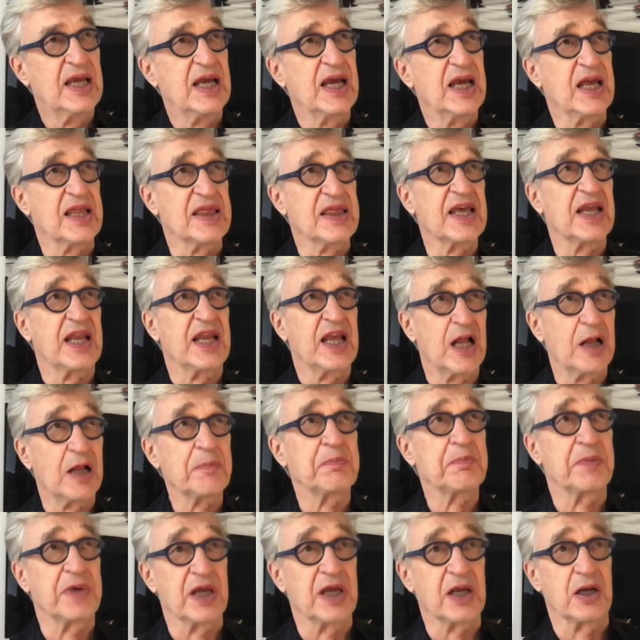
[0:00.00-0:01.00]
And that helped
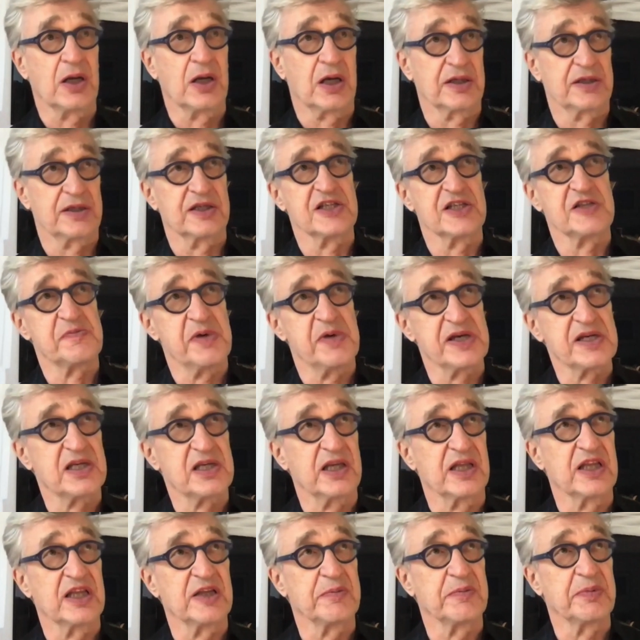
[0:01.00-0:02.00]
me a lot, especially
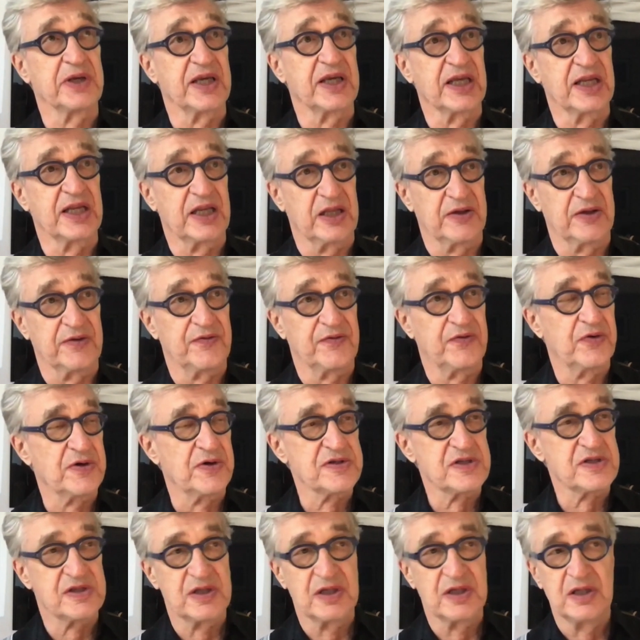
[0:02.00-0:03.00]
in the beginning. The
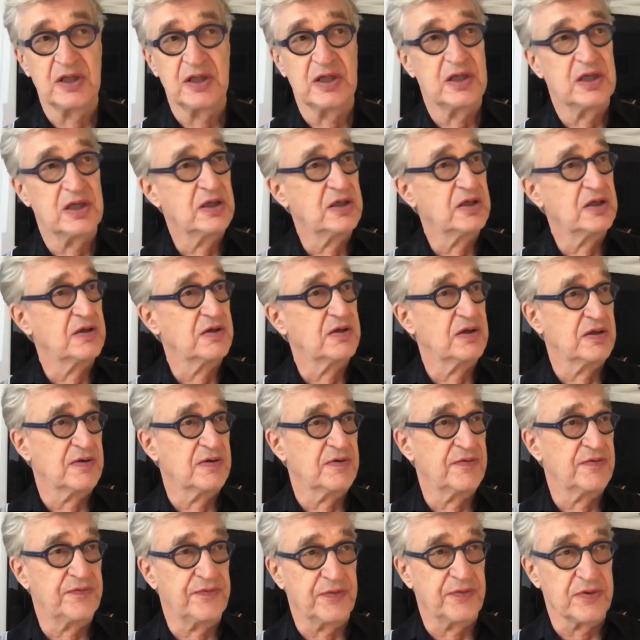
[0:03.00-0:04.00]
first
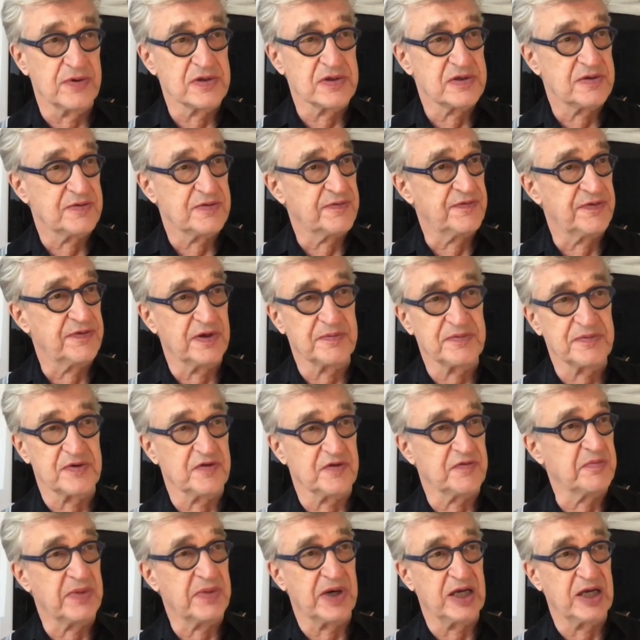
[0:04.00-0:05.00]
films
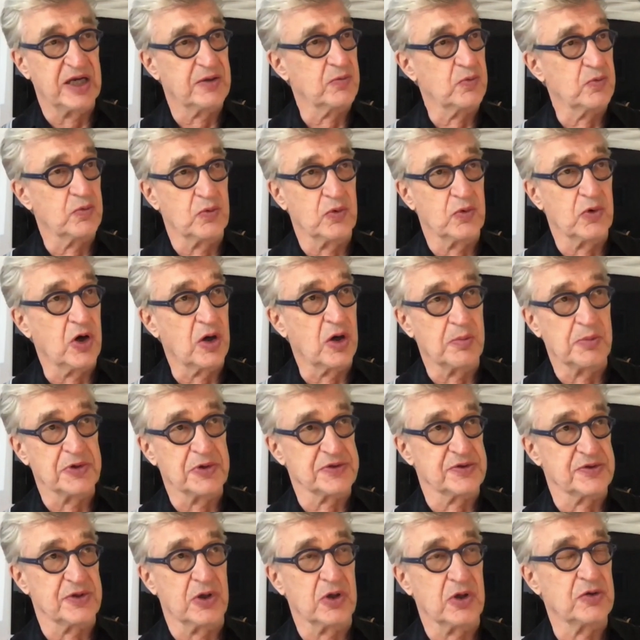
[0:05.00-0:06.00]
of mine were
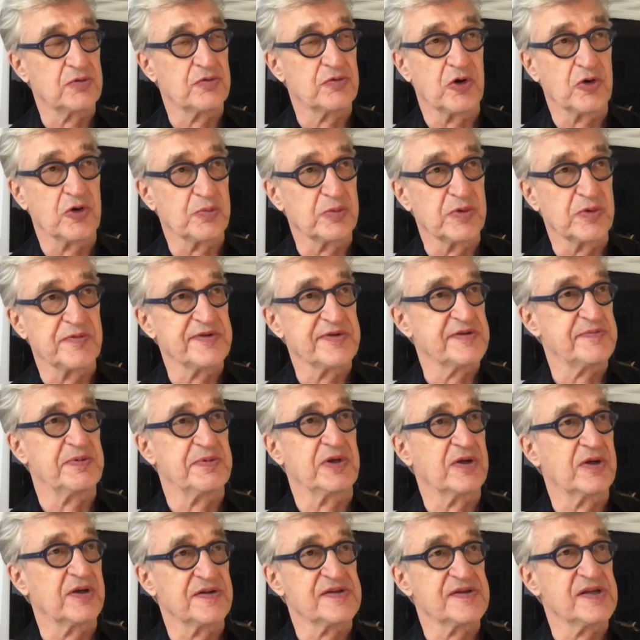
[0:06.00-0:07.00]
almost all road movies
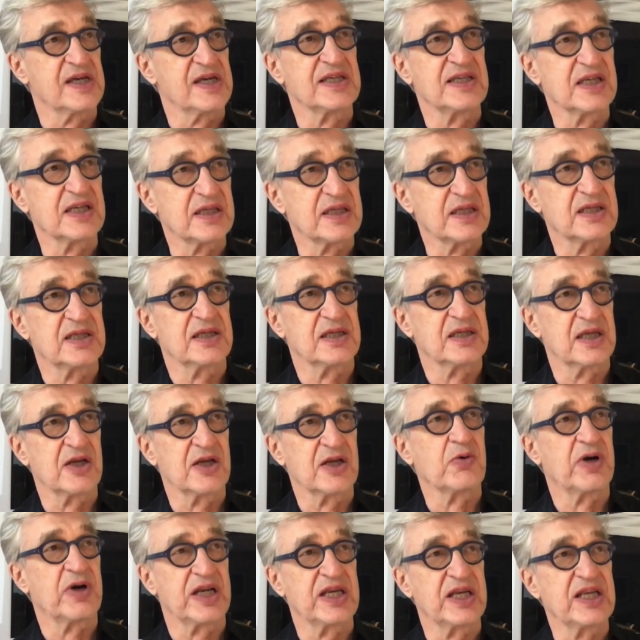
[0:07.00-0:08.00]
because I didn't
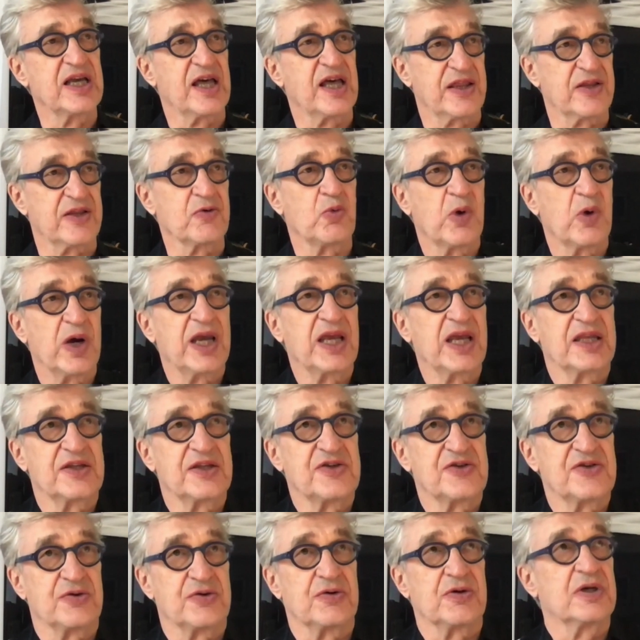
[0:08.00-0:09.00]
know any other way
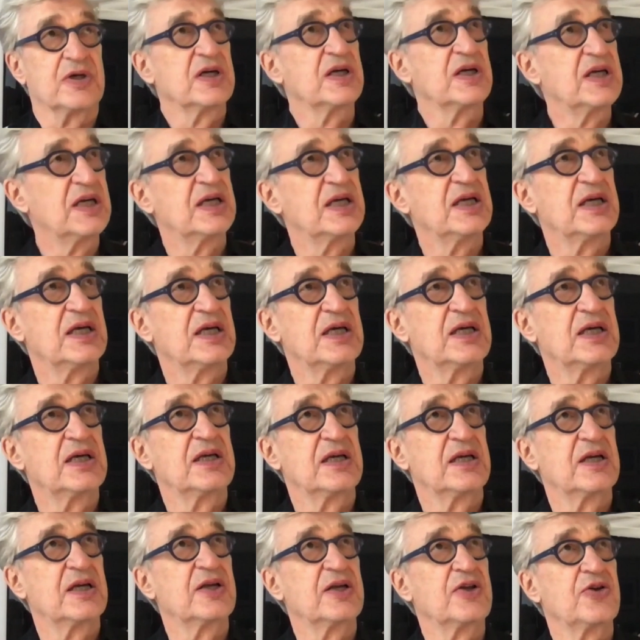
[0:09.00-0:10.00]
to
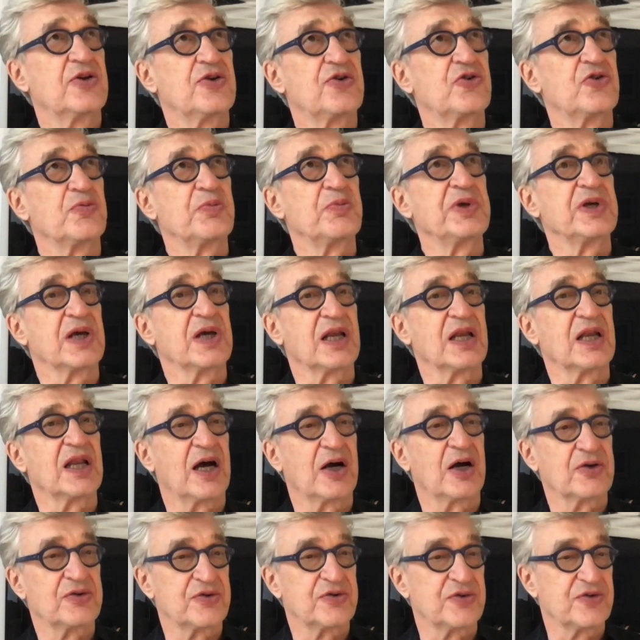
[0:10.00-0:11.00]
be
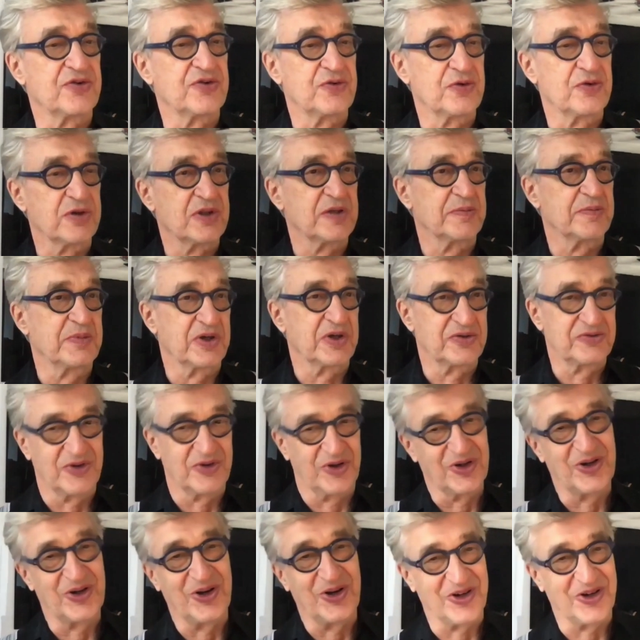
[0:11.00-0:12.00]
allowed to shoot them in
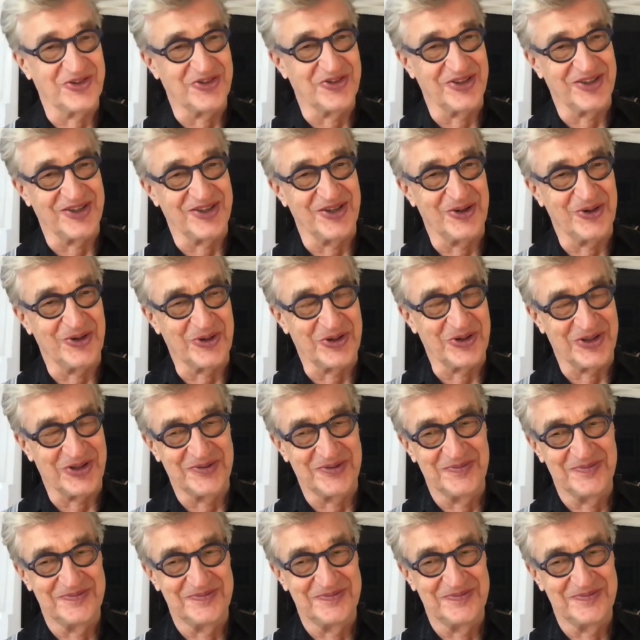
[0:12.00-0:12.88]
chronological order.